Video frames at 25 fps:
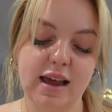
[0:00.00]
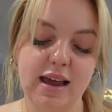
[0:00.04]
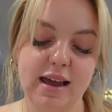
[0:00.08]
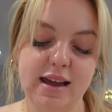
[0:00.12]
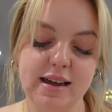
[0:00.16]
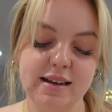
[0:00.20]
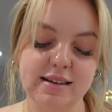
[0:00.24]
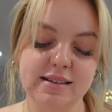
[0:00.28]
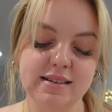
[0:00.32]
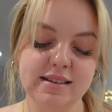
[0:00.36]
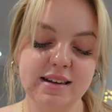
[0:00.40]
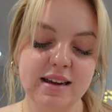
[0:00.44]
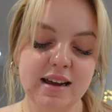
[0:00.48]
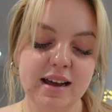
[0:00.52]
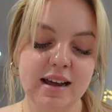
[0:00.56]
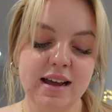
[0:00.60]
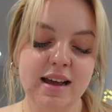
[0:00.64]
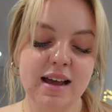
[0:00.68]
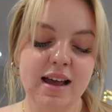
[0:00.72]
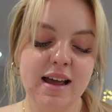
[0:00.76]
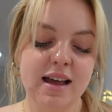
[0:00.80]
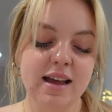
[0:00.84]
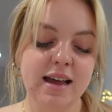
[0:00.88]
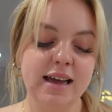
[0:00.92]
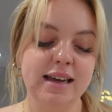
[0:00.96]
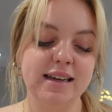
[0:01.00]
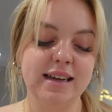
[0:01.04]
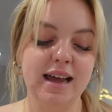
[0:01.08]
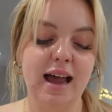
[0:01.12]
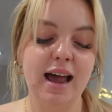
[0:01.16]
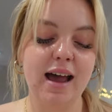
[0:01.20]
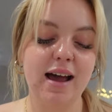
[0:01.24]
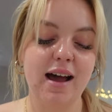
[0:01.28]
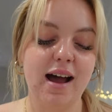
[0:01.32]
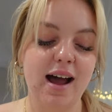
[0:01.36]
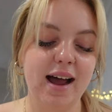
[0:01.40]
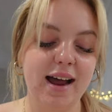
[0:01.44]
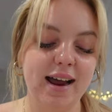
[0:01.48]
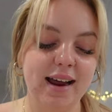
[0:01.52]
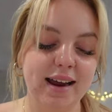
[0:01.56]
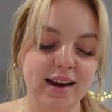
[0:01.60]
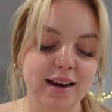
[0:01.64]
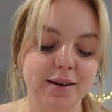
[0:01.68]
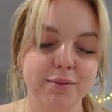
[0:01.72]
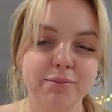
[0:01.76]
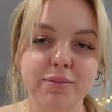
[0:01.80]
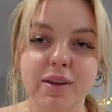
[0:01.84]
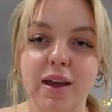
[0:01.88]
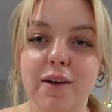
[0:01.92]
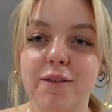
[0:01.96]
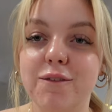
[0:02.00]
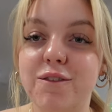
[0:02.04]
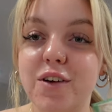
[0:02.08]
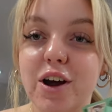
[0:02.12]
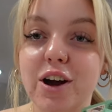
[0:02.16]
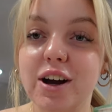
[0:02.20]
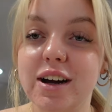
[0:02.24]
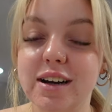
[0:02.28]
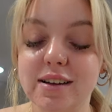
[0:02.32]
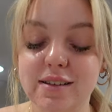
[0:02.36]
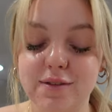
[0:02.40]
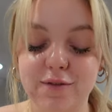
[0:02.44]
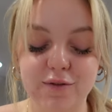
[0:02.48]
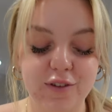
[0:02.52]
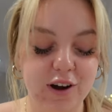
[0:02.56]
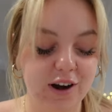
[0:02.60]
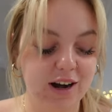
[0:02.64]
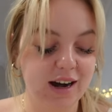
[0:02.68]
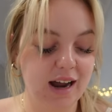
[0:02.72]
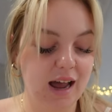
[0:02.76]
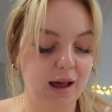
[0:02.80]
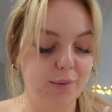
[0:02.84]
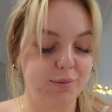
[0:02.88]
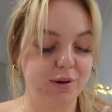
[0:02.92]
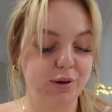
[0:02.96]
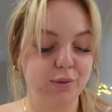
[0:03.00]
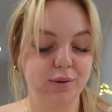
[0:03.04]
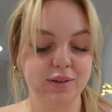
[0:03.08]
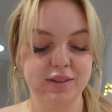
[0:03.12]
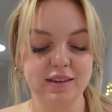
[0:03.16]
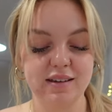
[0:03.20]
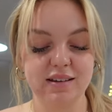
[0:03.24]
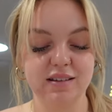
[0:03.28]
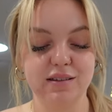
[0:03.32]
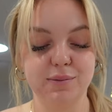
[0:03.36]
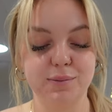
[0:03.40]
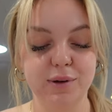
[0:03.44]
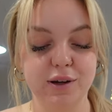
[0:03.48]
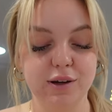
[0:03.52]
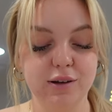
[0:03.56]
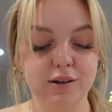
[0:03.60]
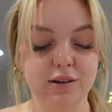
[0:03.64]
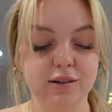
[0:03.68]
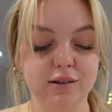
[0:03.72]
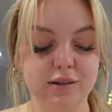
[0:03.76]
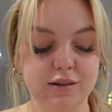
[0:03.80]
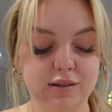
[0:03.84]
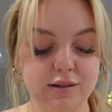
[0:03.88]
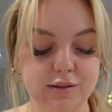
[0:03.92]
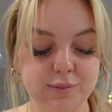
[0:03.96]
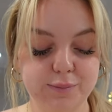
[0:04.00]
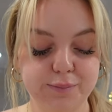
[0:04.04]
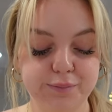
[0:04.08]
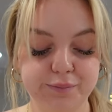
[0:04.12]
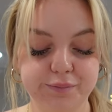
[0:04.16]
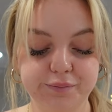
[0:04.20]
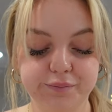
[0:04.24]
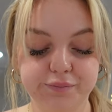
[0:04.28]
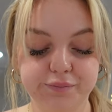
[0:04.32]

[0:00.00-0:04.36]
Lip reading: And yeah, I'm very, very happy with this because,